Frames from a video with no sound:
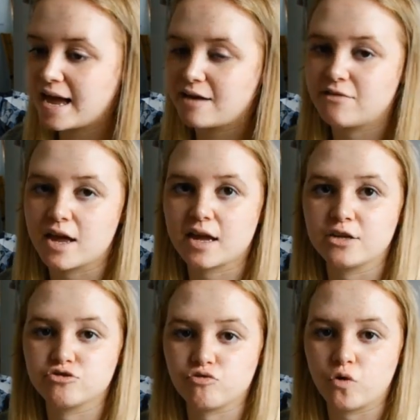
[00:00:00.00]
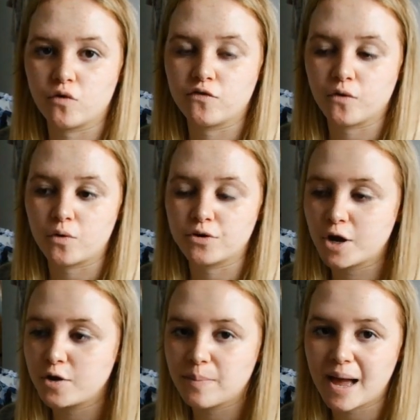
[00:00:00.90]
have like a drawer for
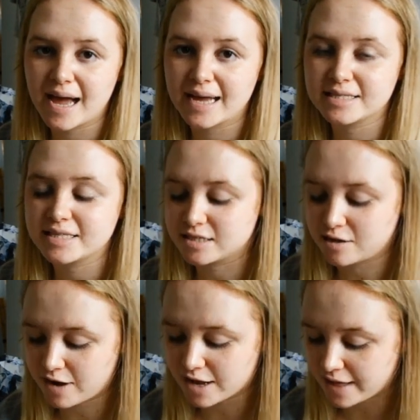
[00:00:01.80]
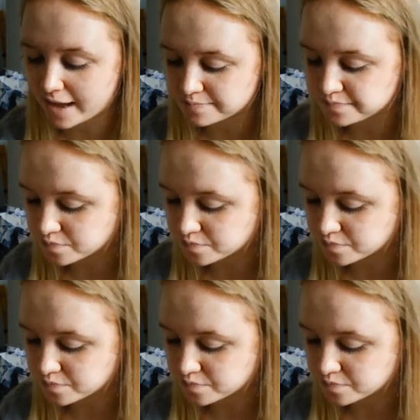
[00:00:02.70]
notepads and stuff like that.